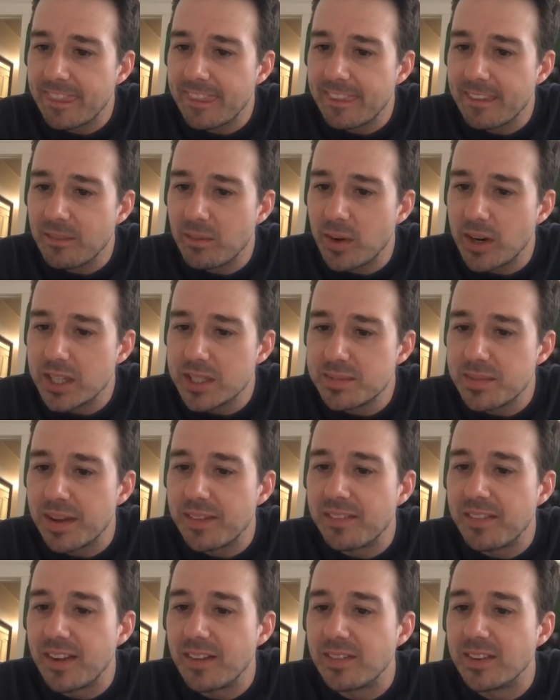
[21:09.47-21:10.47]
What is my
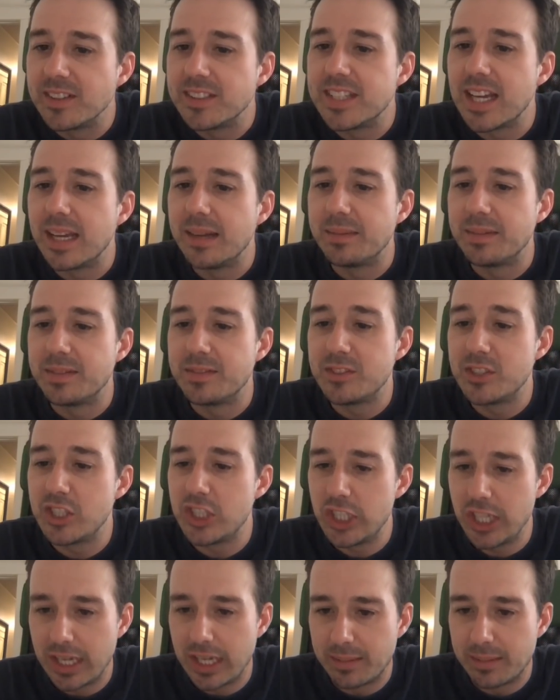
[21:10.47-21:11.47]
favorite type of
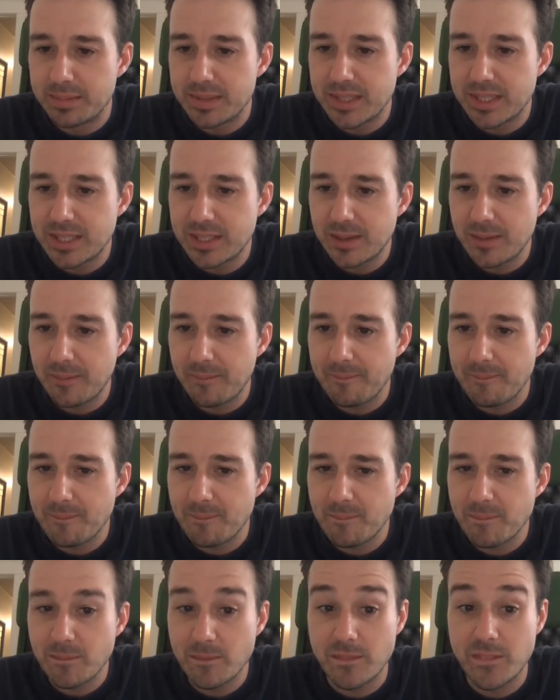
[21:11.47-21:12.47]
chips?
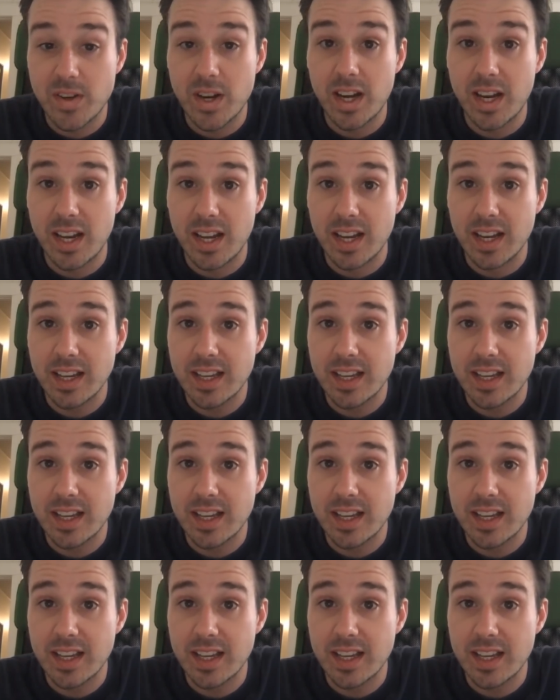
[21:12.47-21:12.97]
Fuck.